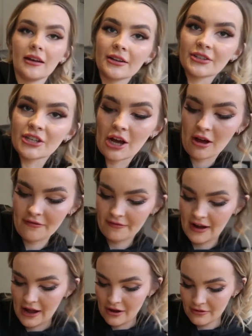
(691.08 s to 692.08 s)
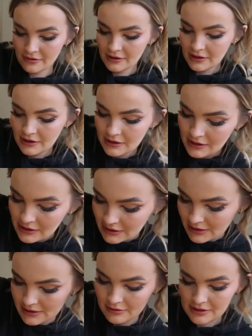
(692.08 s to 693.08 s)
and tough now,
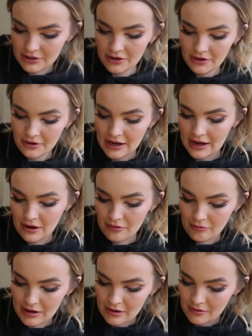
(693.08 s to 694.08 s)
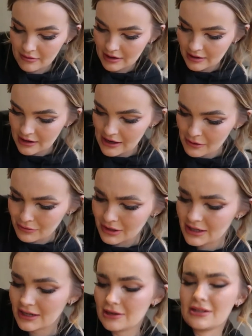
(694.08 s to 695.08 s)
so I don't know how well it
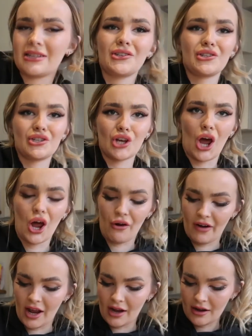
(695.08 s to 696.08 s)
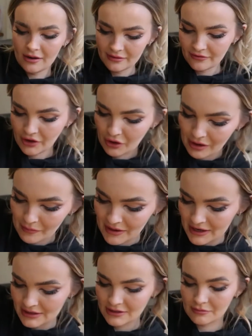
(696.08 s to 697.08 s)
would stir in, if you know what I
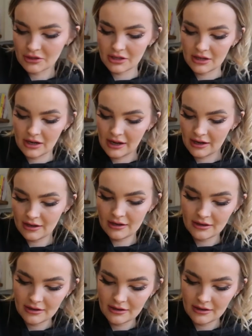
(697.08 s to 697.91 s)
mean. So I'm just gonna like